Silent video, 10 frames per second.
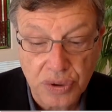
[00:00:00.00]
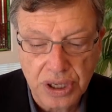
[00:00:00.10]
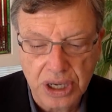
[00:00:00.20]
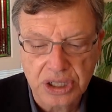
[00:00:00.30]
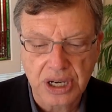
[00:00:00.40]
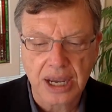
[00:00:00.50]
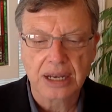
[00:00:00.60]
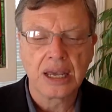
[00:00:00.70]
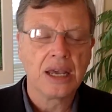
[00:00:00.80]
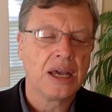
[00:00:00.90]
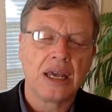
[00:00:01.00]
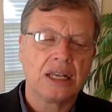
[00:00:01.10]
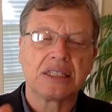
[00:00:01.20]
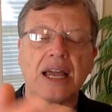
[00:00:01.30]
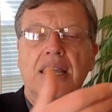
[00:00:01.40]
Reduction Act.
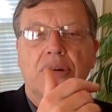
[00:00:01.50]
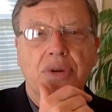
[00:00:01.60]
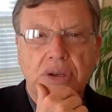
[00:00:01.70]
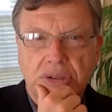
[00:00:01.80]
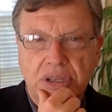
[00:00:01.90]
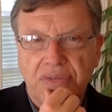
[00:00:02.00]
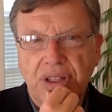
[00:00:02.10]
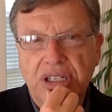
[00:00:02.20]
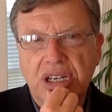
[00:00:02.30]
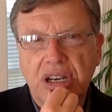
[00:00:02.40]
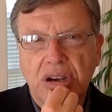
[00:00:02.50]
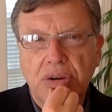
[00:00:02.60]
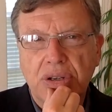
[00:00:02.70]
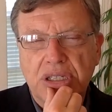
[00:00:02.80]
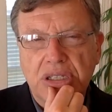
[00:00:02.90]
It's not going to reduce inflation. It
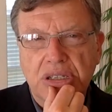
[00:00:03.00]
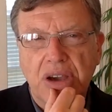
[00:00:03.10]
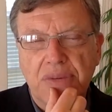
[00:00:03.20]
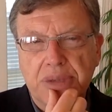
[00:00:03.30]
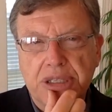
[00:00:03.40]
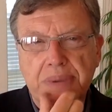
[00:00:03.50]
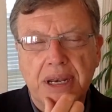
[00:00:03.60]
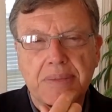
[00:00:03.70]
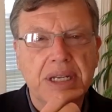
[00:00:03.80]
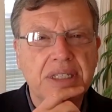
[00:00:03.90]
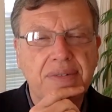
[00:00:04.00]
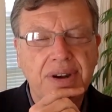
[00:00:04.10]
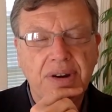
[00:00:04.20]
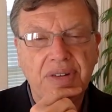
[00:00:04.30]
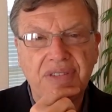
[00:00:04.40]
increases government spending by
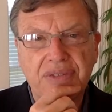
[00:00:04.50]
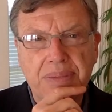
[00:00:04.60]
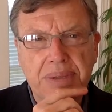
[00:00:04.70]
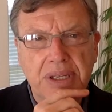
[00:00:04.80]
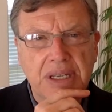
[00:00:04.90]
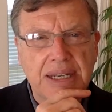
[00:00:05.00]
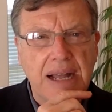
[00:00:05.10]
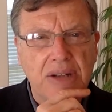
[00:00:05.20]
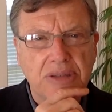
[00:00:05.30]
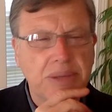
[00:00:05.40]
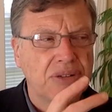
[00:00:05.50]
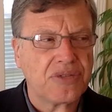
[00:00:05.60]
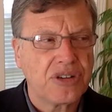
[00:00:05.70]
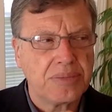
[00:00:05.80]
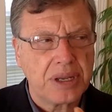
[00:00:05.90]
$750 billion. Milton
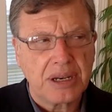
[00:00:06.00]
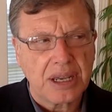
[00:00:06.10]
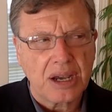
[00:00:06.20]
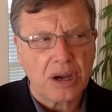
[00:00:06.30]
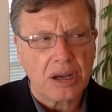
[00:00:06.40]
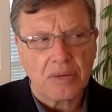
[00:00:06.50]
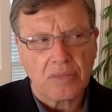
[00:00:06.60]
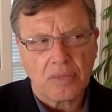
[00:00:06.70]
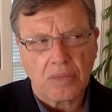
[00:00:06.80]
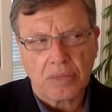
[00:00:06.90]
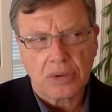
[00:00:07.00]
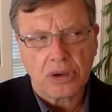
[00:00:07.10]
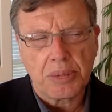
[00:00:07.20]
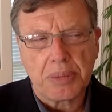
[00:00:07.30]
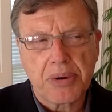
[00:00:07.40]
Friedman, a
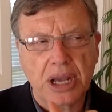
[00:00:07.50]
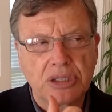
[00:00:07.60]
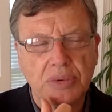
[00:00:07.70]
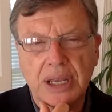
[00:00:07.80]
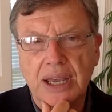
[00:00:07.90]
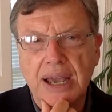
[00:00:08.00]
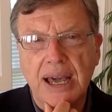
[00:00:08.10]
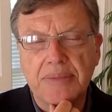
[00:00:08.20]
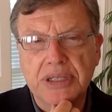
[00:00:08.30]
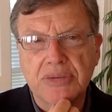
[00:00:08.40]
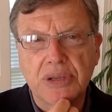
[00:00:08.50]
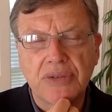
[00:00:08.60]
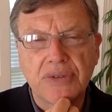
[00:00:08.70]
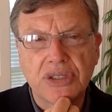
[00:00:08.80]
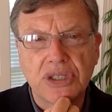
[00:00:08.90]
Nobel Prize-winning economist from the
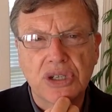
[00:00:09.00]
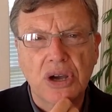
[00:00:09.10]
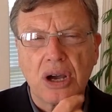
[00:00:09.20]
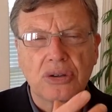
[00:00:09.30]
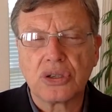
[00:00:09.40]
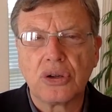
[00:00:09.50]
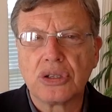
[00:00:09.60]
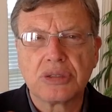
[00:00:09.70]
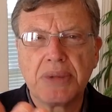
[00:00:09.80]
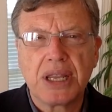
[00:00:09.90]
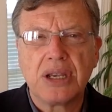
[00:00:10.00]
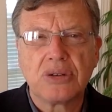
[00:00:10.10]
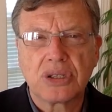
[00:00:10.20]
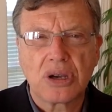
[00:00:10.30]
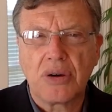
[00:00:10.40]
University of Chicago, told us many
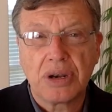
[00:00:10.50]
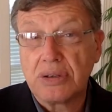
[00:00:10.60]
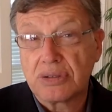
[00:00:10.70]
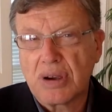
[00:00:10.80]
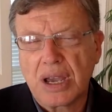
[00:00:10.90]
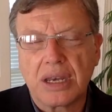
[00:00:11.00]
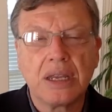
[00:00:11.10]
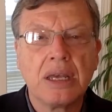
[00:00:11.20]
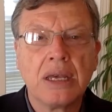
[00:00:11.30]
years ago, and he was right,